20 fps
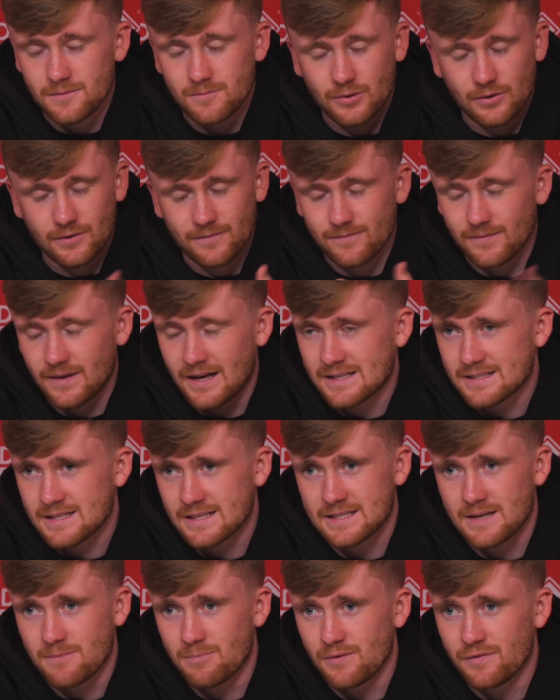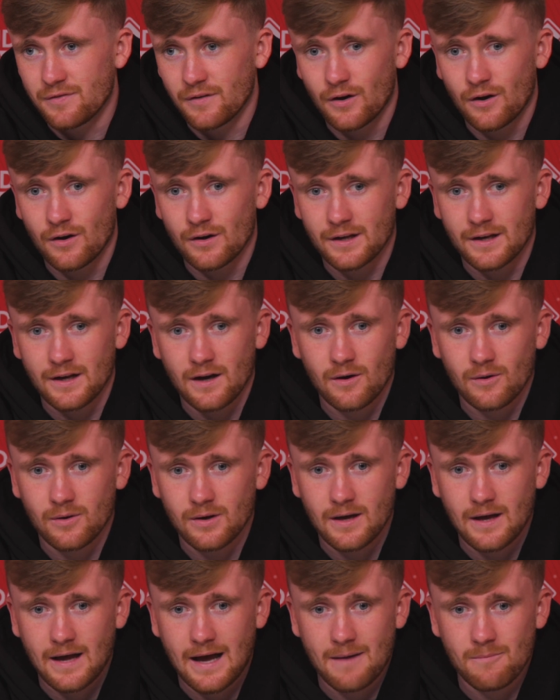but as I said before, you know,
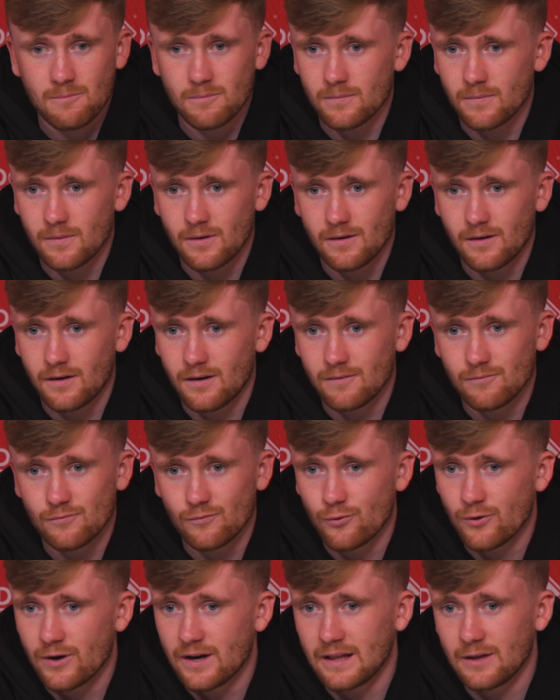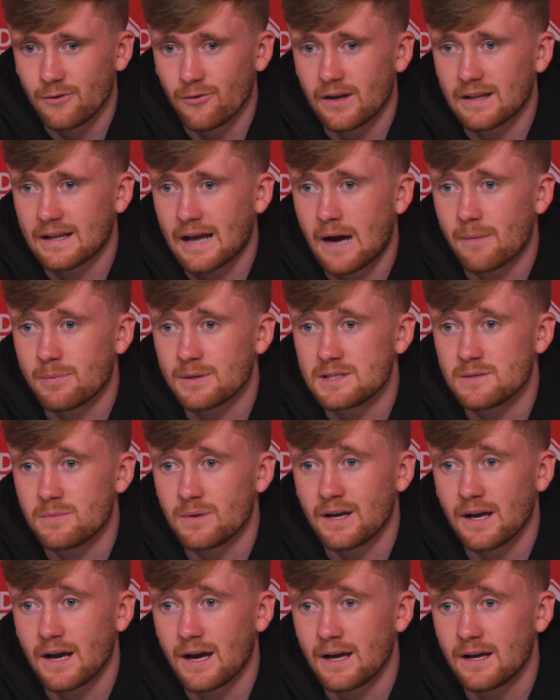I'm really, really happy to
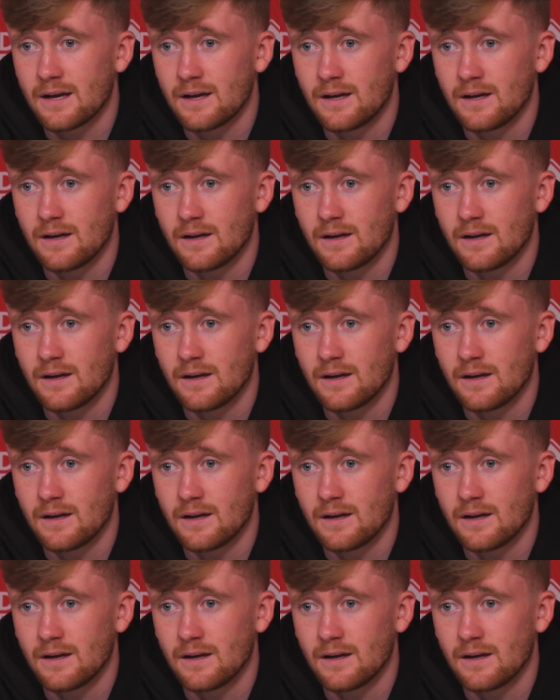be here.